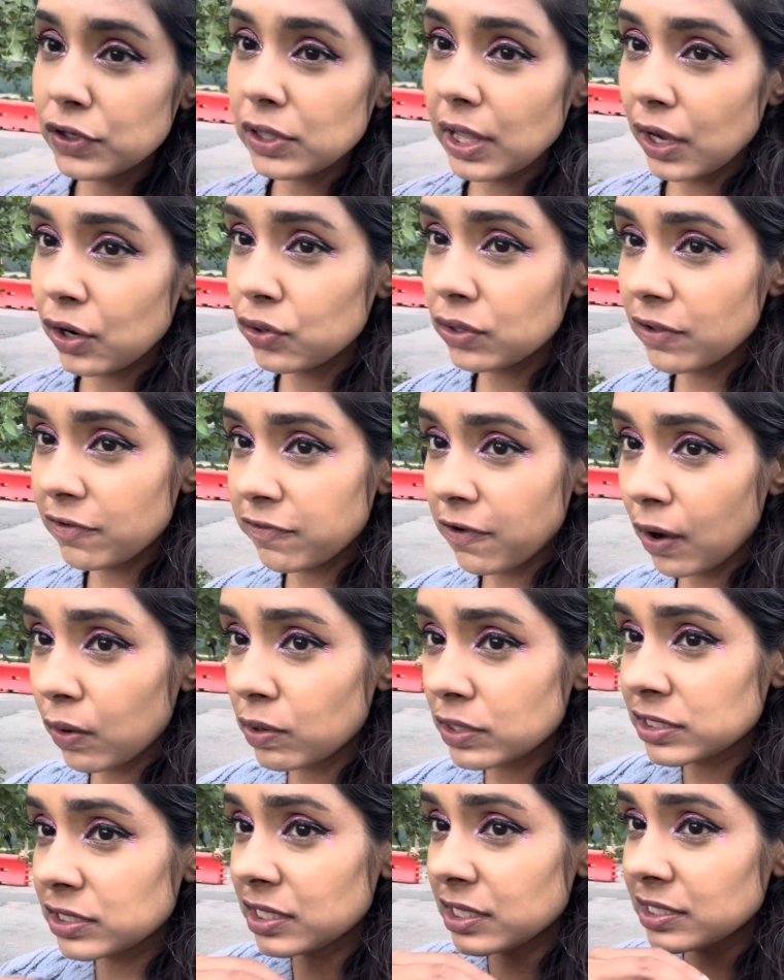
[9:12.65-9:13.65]
Like, who the fuck
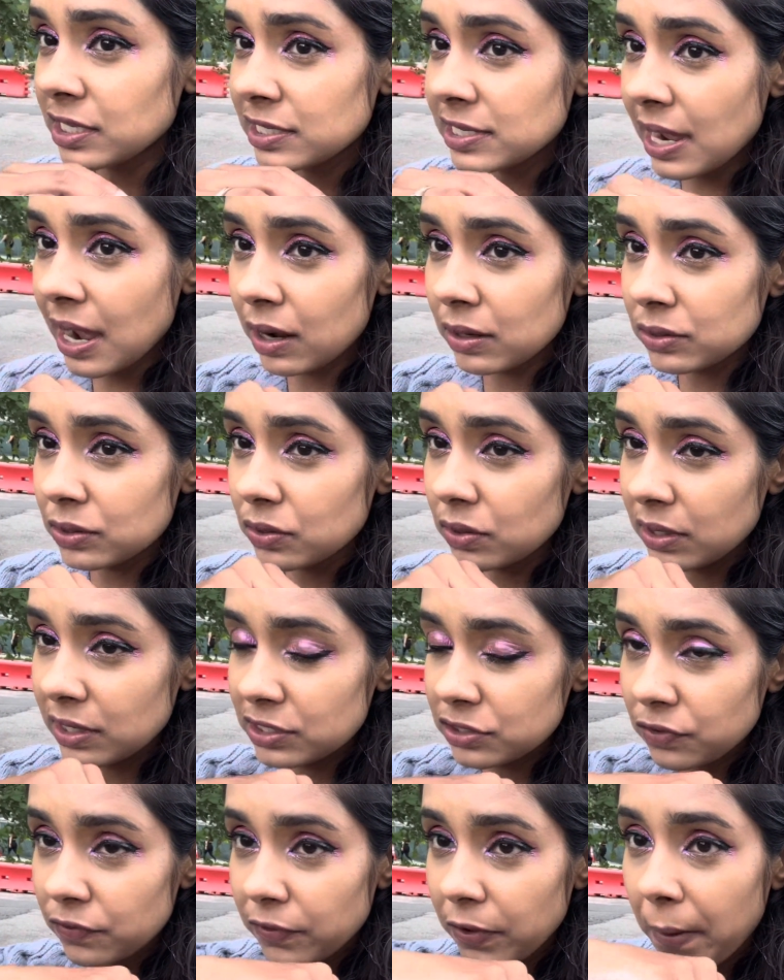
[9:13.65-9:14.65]
wants to sit down and do an
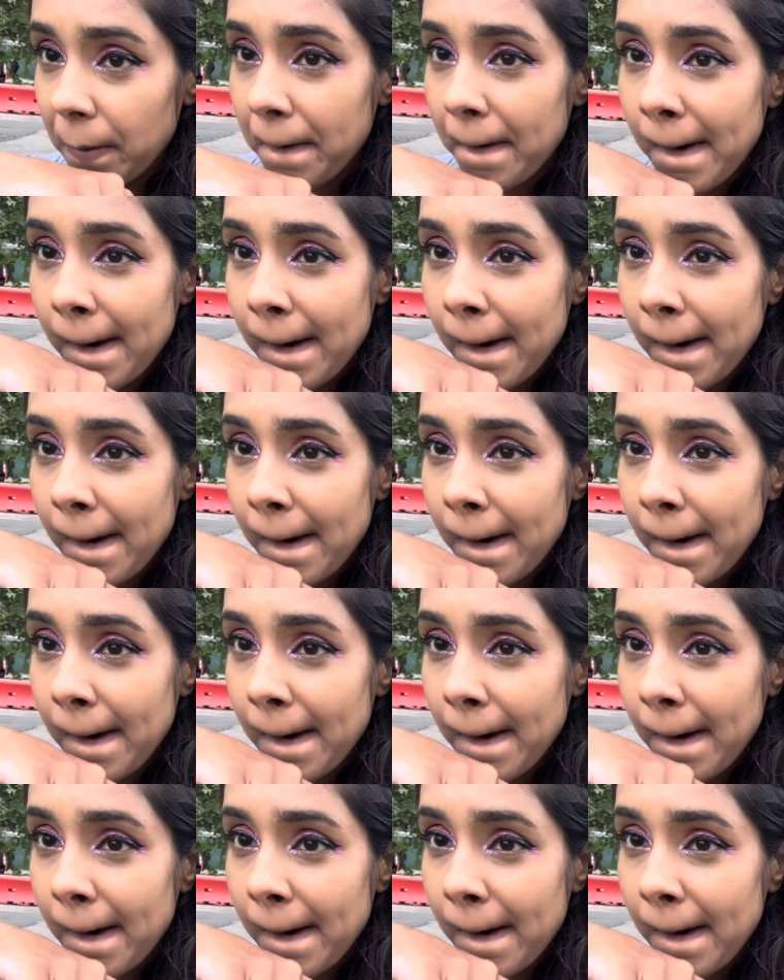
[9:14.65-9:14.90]
interview?